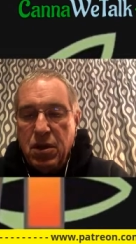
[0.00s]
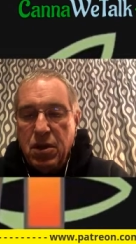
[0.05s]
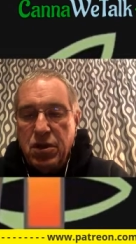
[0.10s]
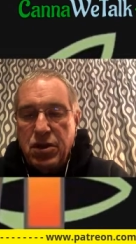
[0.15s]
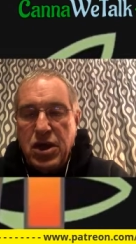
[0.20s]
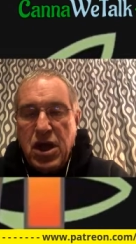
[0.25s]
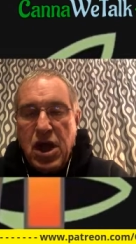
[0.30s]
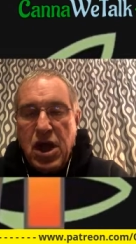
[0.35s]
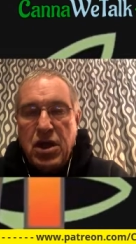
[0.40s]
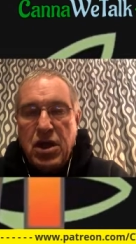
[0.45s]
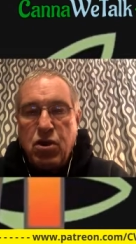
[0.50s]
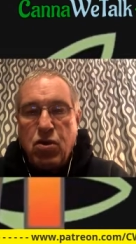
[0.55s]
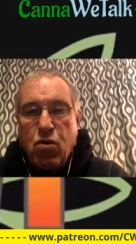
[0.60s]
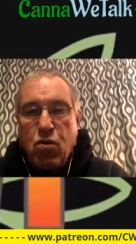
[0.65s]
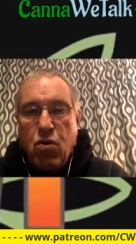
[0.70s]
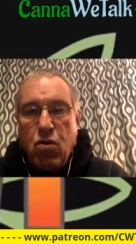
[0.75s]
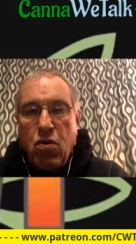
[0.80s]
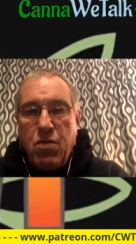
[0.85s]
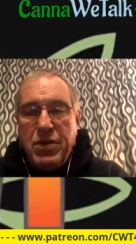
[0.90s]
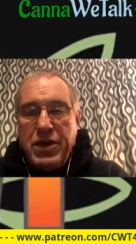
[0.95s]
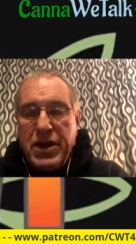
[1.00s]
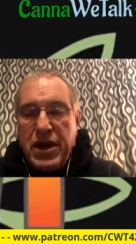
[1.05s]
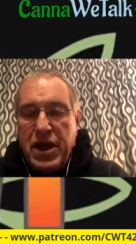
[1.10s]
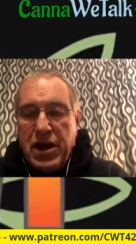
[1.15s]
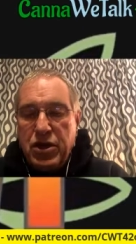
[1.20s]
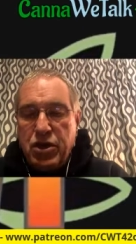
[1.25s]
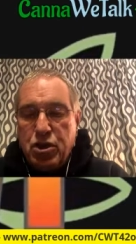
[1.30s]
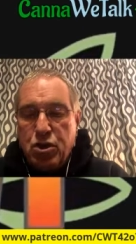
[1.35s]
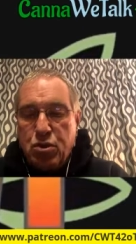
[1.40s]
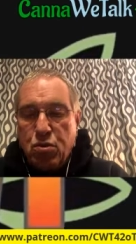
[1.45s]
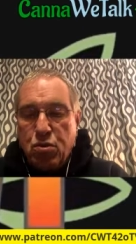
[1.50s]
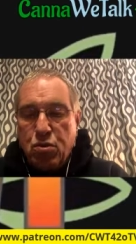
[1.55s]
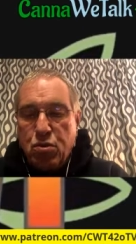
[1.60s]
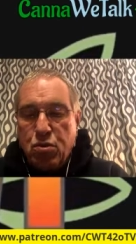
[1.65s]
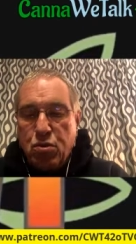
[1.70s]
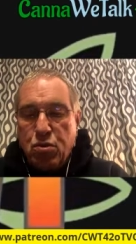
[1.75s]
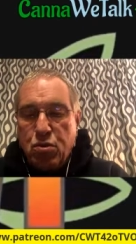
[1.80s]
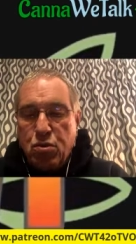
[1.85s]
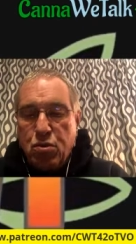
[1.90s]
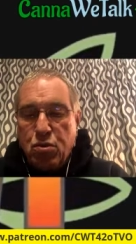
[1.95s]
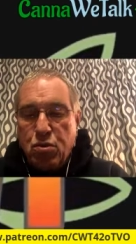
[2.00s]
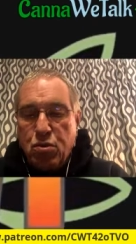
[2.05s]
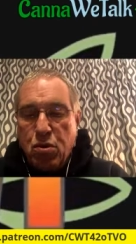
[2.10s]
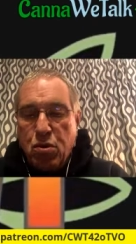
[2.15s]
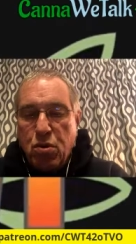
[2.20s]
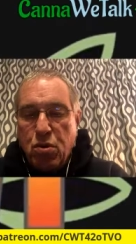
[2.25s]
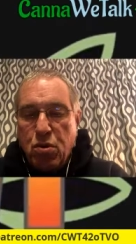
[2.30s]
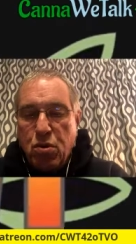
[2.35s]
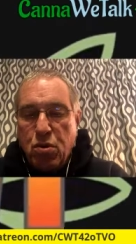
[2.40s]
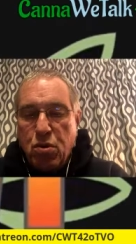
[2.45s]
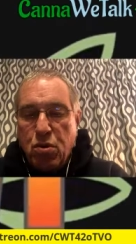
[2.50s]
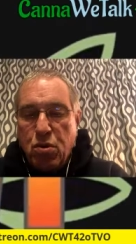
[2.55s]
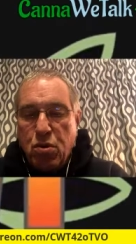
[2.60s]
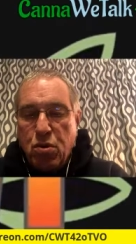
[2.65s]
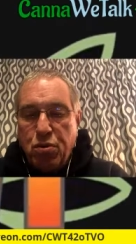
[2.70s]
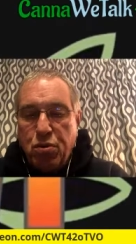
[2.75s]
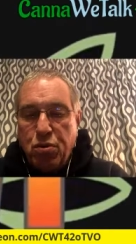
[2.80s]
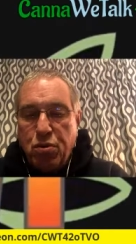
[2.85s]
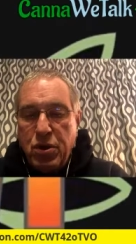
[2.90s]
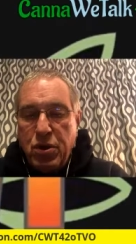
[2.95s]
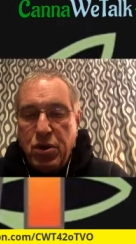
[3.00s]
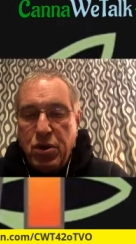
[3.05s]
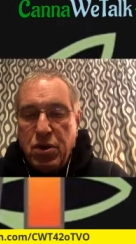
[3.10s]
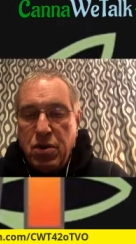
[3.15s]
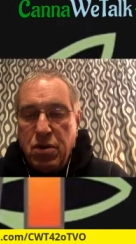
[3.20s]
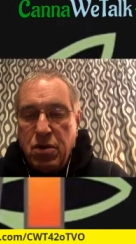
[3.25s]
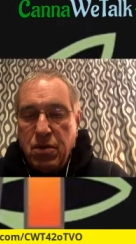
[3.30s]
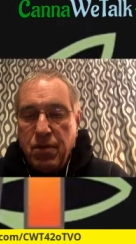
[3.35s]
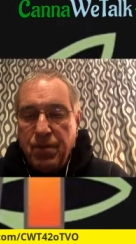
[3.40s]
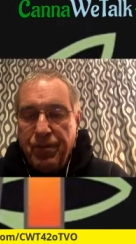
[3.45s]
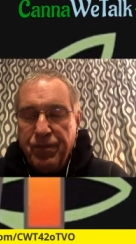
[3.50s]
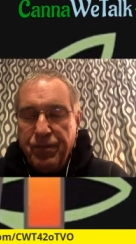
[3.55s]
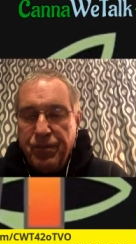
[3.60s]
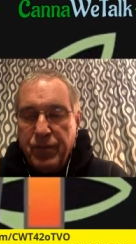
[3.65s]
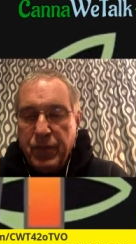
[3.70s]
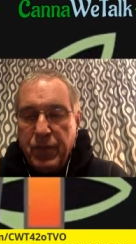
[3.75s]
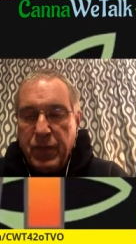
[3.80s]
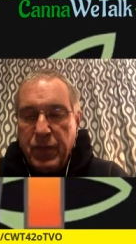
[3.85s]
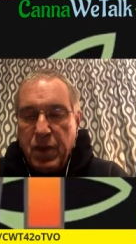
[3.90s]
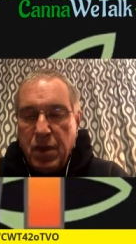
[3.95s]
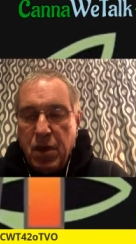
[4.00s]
Donna Corby had a stroke, and she was put in